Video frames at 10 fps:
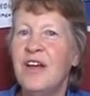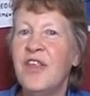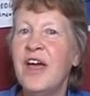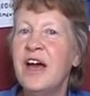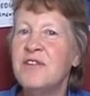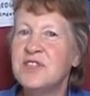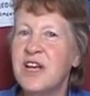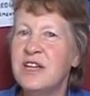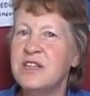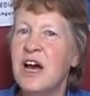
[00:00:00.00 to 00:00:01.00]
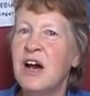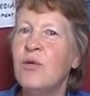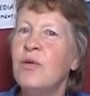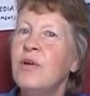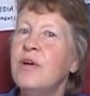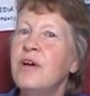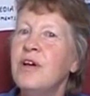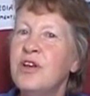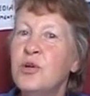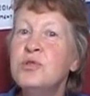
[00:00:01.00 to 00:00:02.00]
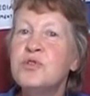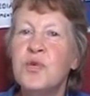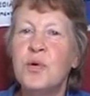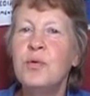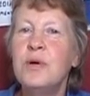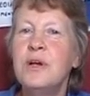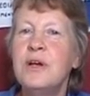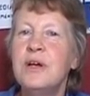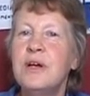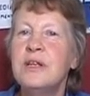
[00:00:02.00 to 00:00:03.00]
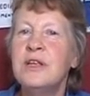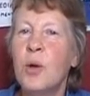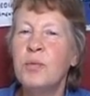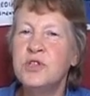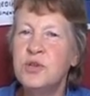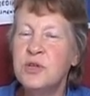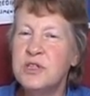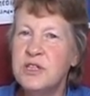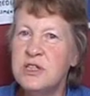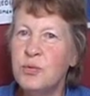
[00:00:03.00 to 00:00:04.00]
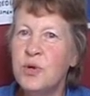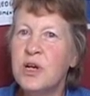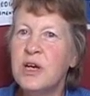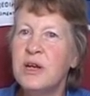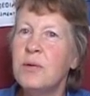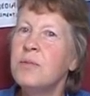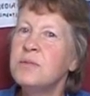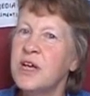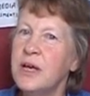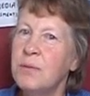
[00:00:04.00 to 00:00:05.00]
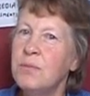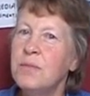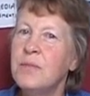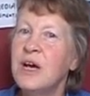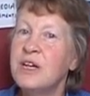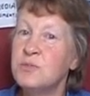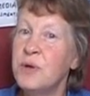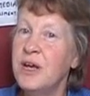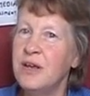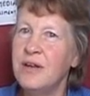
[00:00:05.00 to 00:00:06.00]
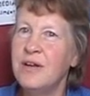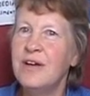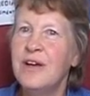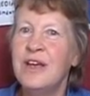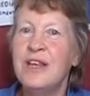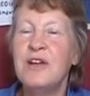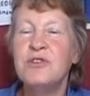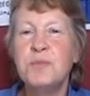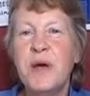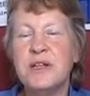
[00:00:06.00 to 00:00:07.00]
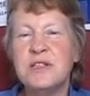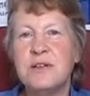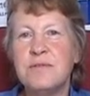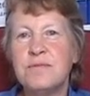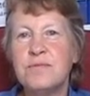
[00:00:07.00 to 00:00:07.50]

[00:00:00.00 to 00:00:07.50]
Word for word: And they have said how useful the opportunity to work in a team has been in that respect.